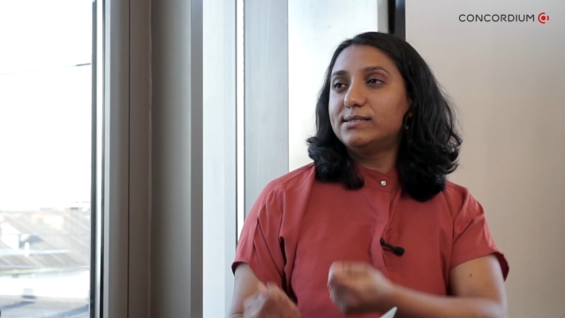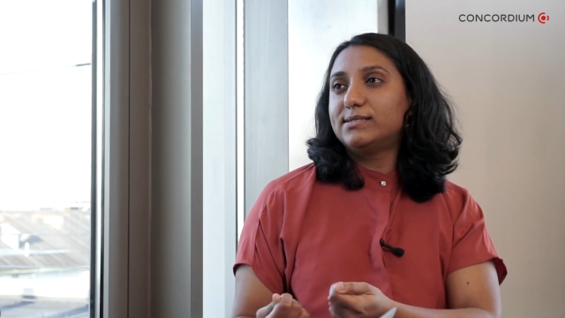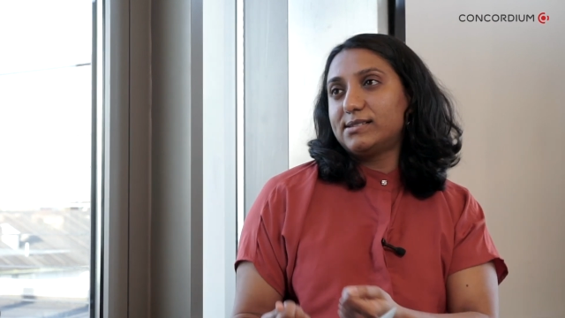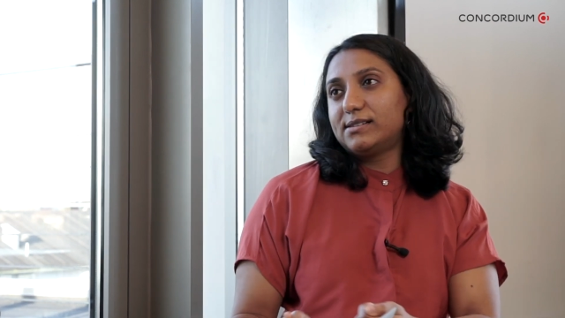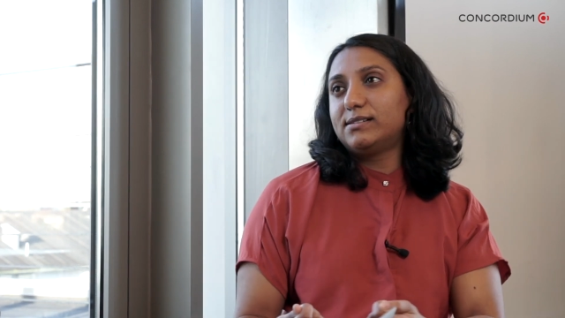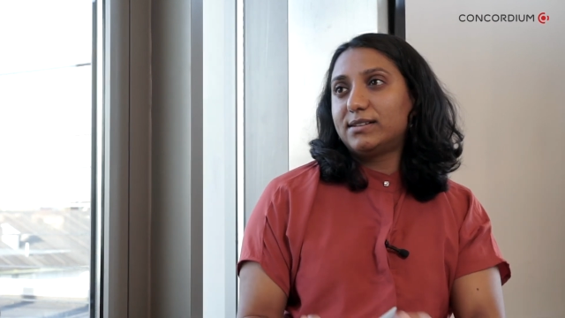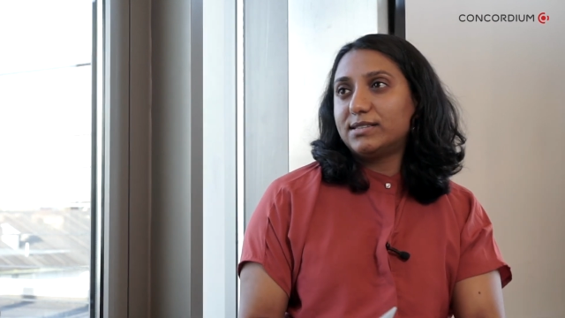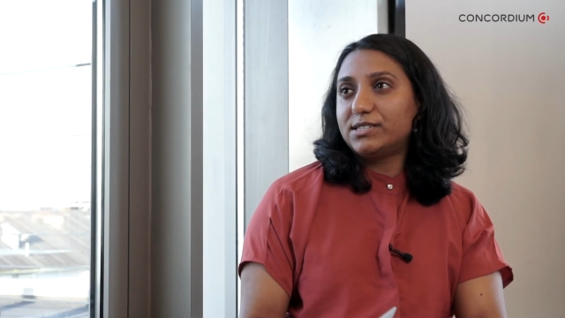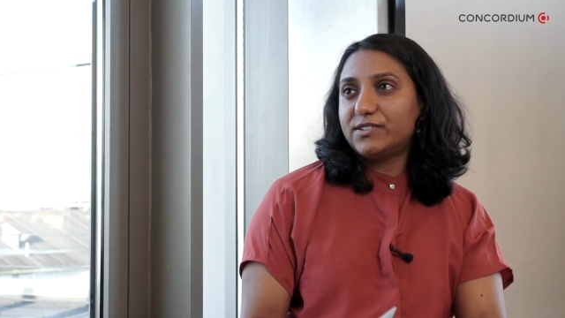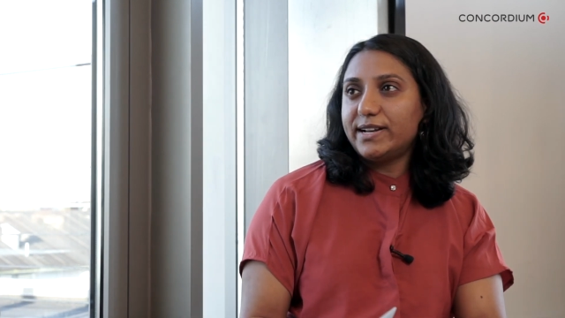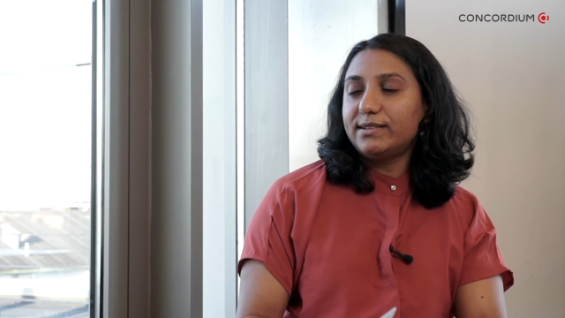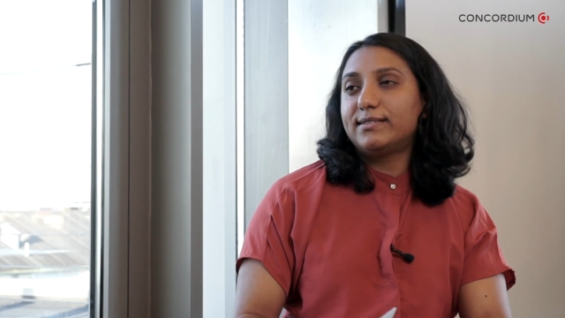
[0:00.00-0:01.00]
single
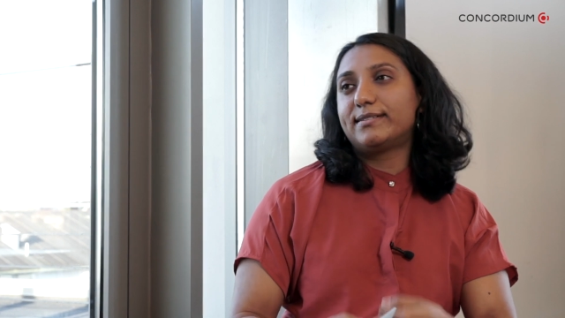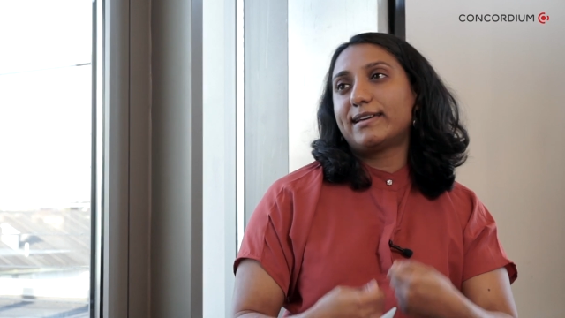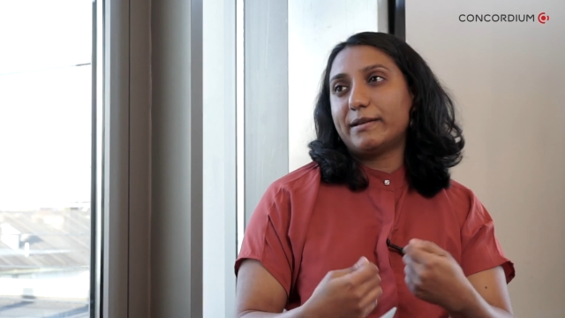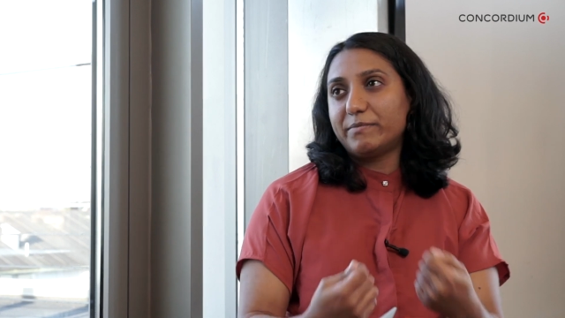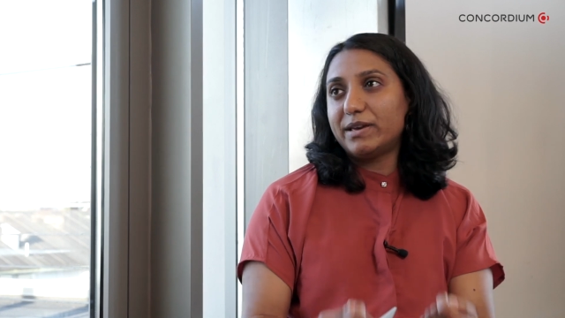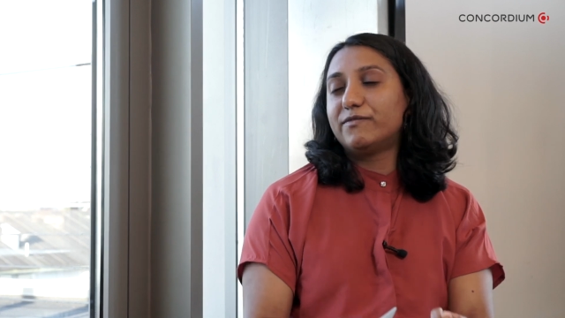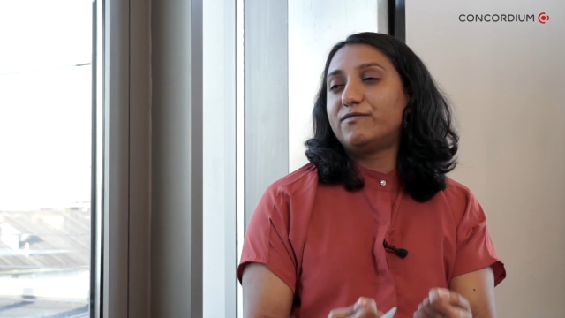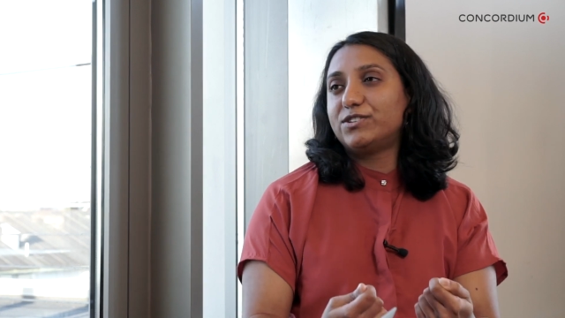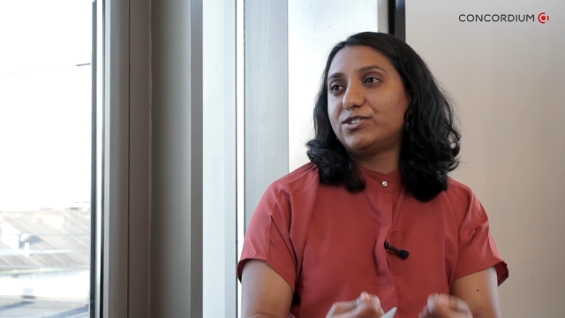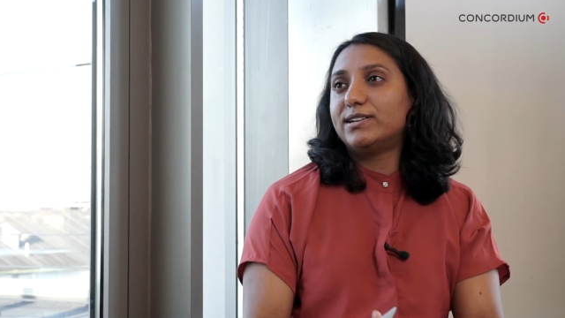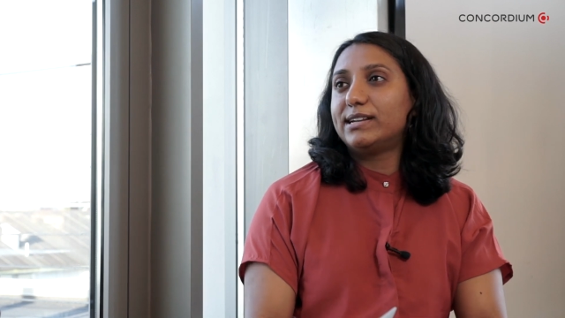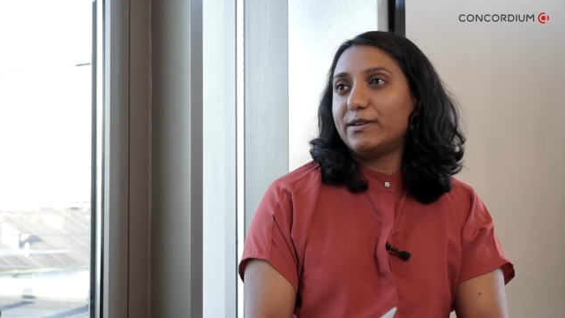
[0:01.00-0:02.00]
constraint that can be
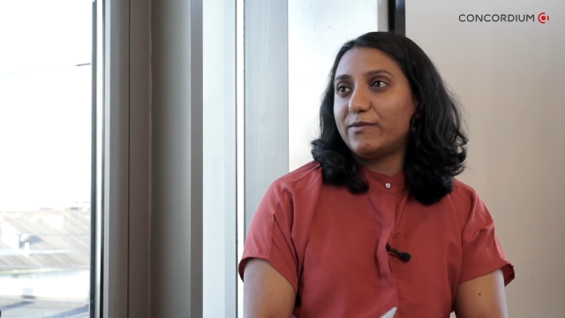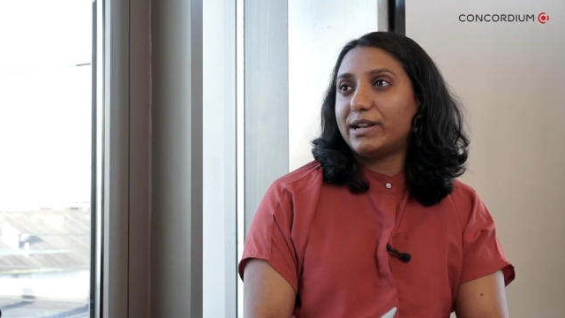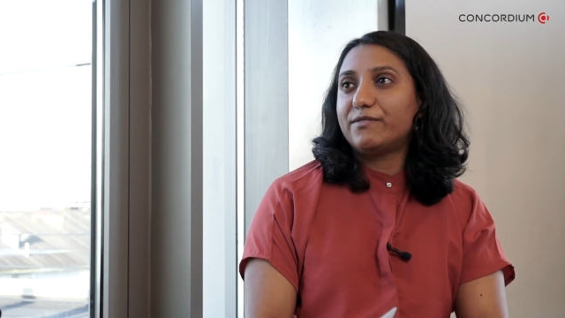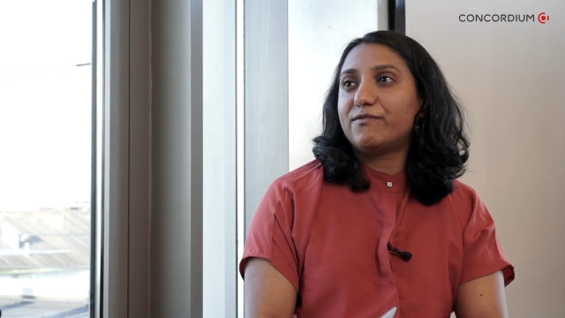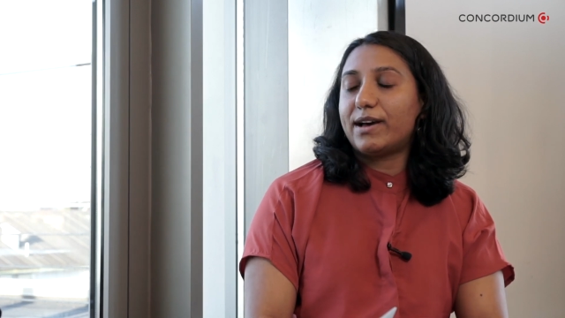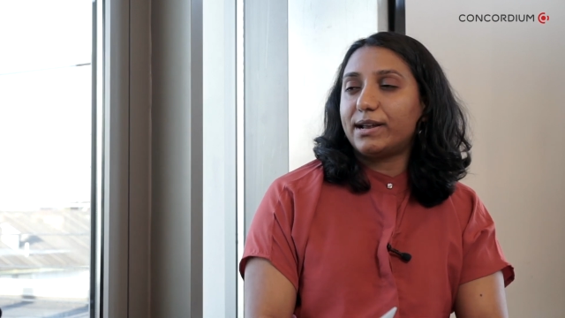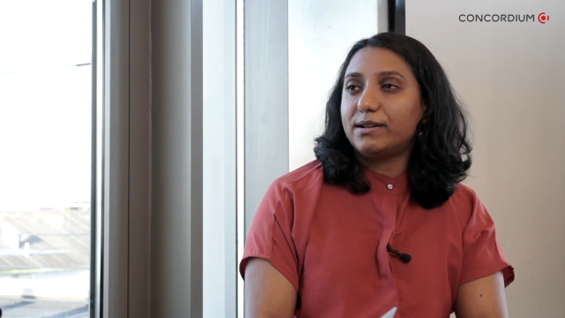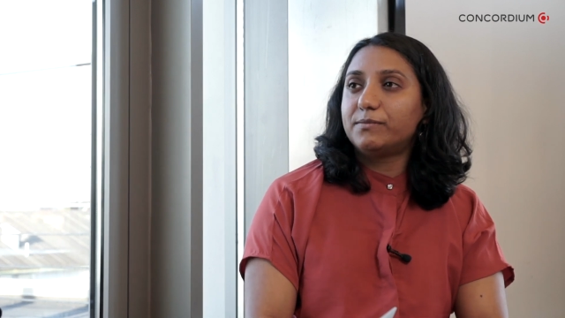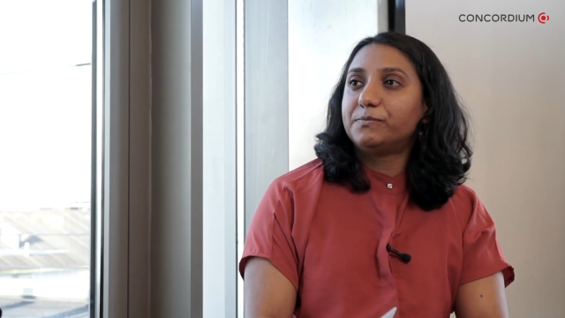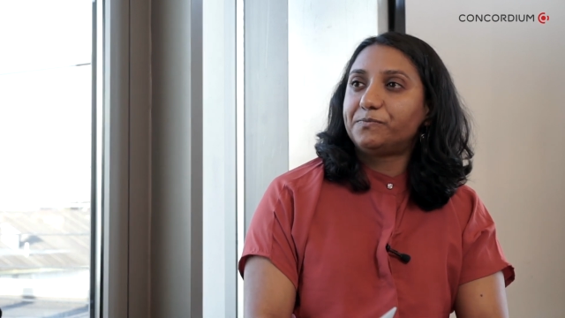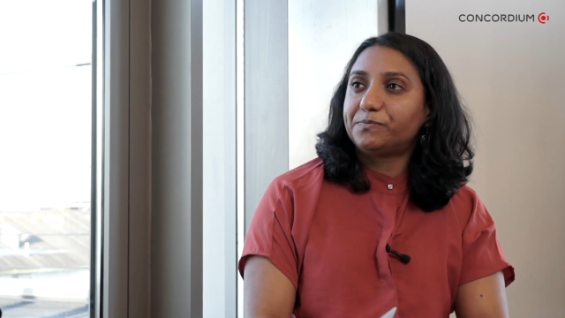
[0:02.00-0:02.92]
efficiently verified.